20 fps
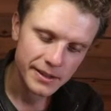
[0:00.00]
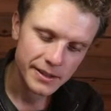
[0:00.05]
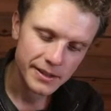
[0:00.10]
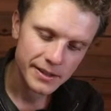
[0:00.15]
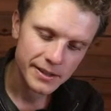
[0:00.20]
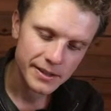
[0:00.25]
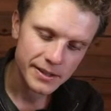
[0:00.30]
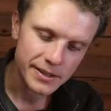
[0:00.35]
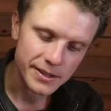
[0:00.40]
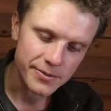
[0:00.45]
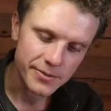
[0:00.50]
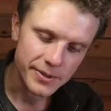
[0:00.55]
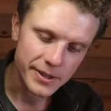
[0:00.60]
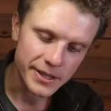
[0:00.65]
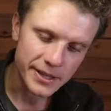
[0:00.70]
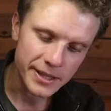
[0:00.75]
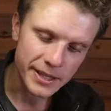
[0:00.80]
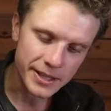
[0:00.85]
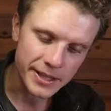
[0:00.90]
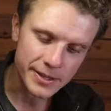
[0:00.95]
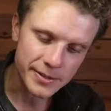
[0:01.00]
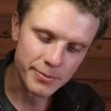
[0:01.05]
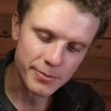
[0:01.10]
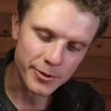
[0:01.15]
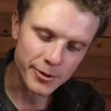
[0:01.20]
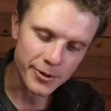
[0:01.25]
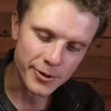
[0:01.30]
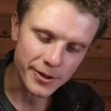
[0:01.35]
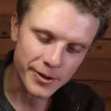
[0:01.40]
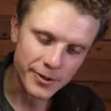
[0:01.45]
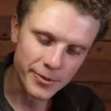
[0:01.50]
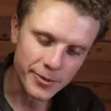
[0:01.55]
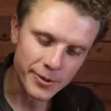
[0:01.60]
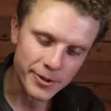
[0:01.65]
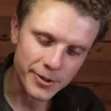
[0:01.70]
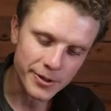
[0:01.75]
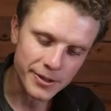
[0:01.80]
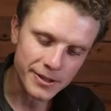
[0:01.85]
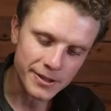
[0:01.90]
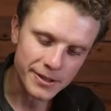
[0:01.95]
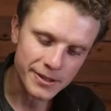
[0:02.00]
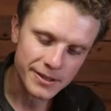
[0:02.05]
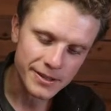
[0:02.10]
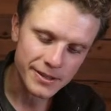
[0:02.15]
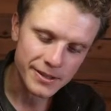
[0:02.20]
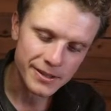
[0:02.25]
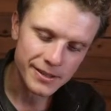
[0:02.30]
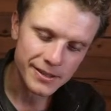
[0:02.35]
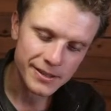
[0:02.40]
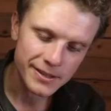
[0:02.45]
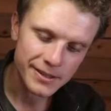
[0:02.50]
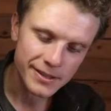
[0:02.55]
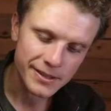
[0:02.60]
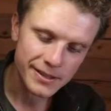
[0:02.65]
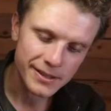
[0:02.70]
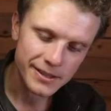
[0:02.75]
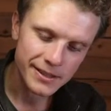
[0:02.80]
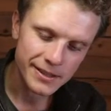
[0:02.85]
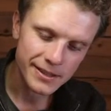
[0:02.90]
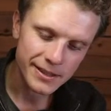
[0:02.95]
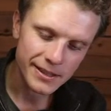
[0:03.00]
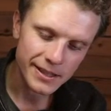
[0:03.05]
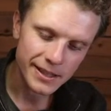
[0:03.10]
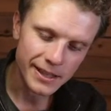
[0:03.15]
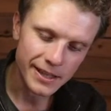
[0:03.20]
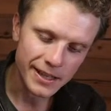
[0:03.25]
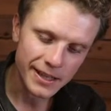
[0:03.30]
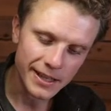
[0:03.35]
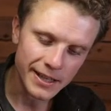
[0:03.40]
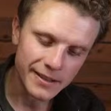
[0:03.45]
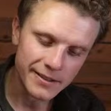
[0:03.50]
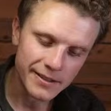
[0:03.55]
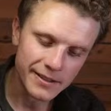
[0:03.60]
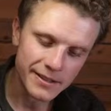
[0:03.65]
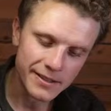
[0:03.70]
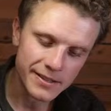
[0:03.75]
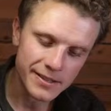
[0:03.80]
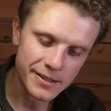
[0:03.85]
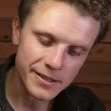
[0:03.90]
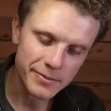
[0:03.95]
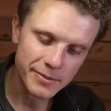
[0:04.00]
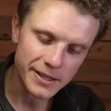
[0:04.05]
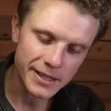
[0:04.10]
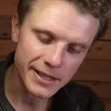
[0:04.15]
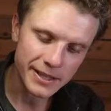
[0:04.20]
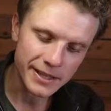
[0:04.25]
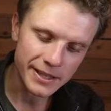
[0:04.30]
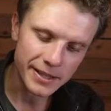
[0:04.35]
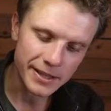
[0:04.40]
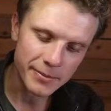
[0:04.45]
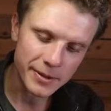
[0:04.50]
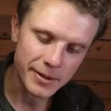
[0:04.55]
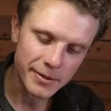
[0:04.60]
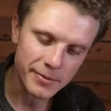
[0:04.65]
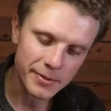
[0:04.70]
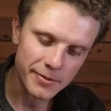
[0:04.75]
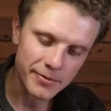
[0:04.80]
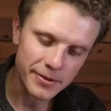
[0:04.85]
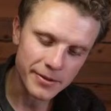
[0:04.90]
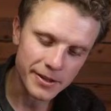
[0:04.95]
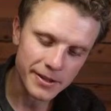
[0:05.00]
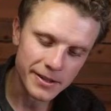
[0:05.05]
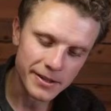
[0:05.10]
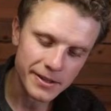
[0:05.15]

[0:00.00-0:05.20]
She's really exploring the world. And I think something like that might be fun.